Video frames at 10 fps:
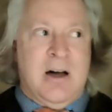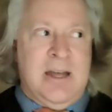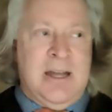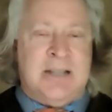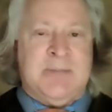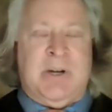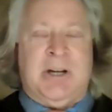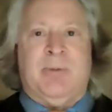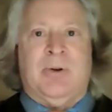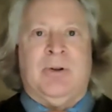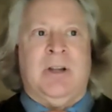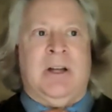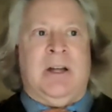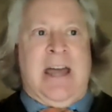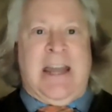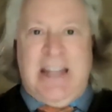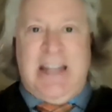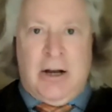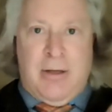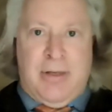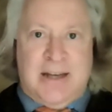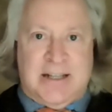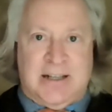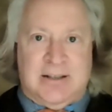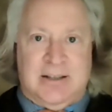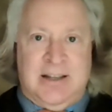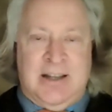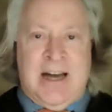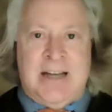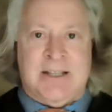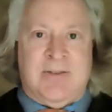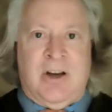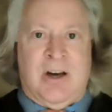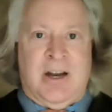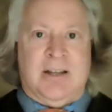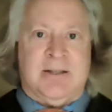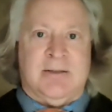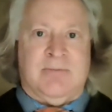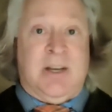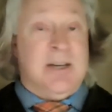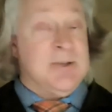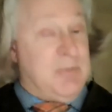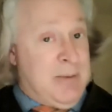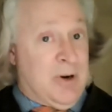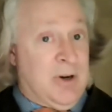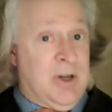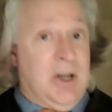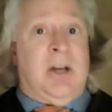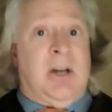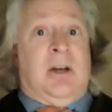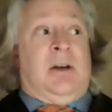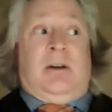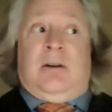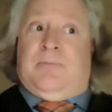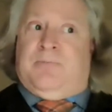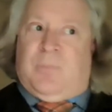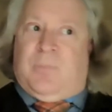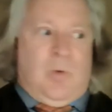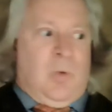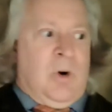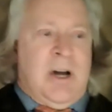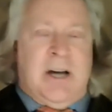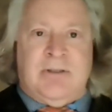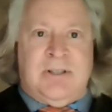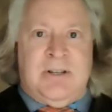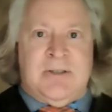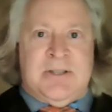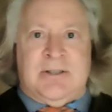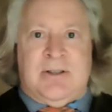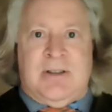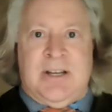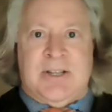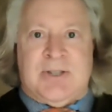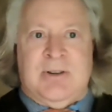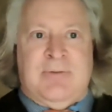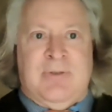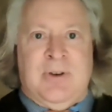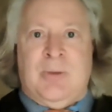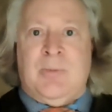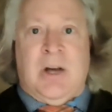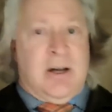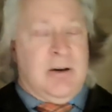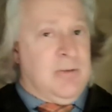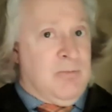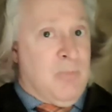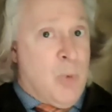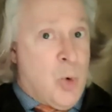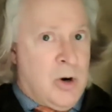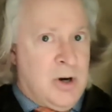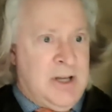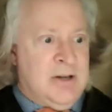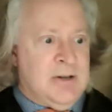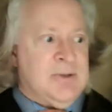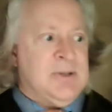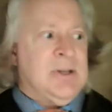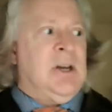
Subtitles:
inexplicable and inauthentic in the eyes of the audience. Because remember, we're 100 years into the history of film, 100 more years.